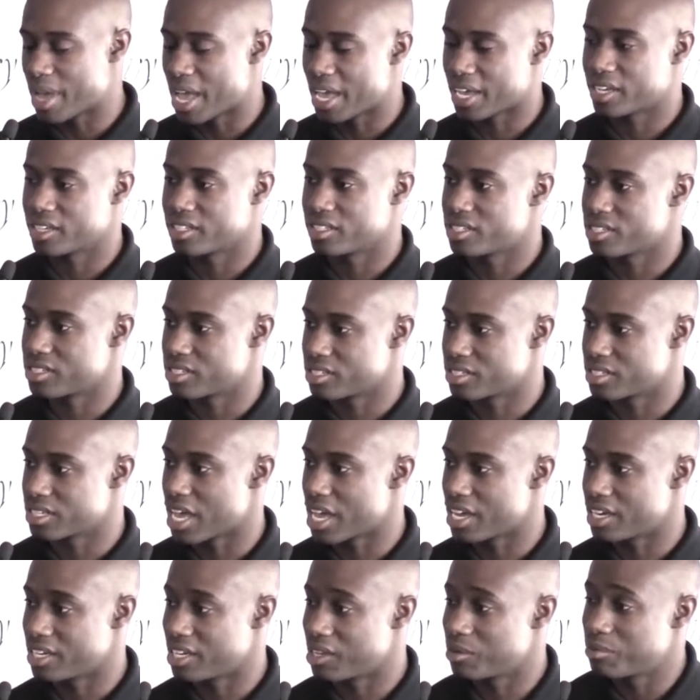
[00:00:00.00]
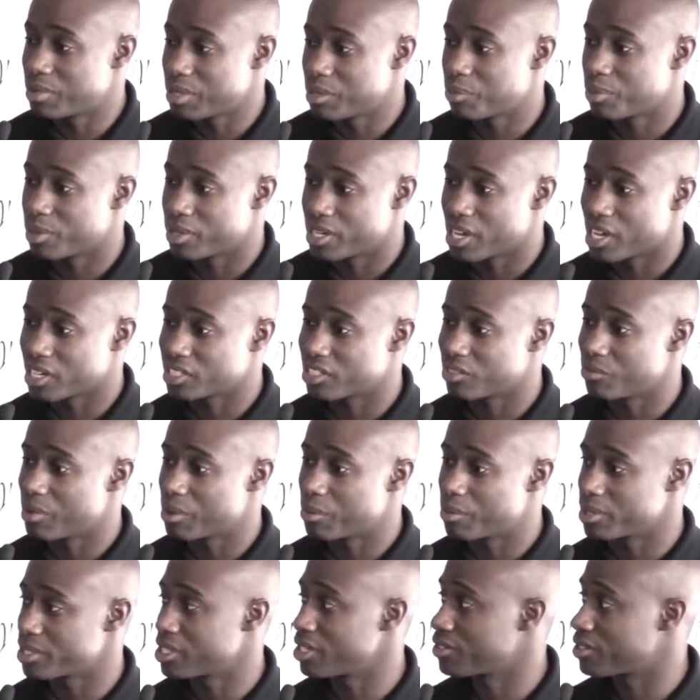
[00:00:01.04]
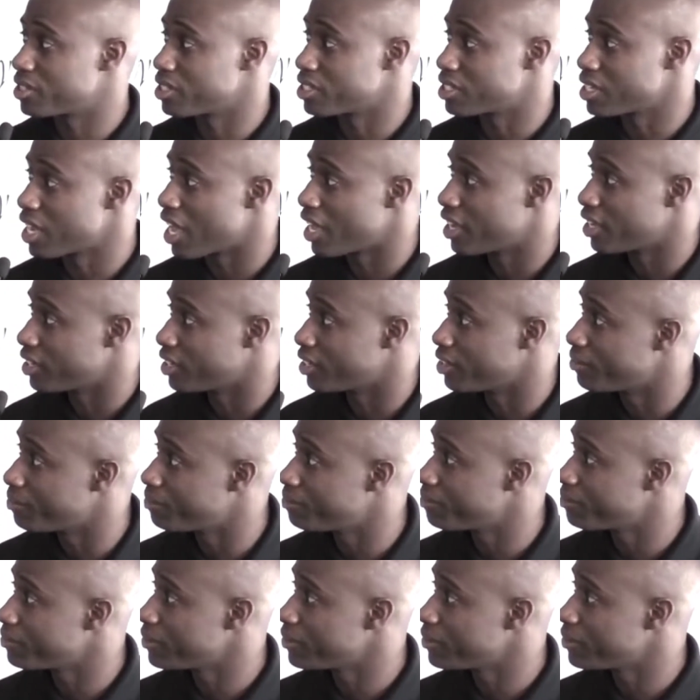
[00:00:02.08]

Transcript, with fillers: back into society and be productive members of society.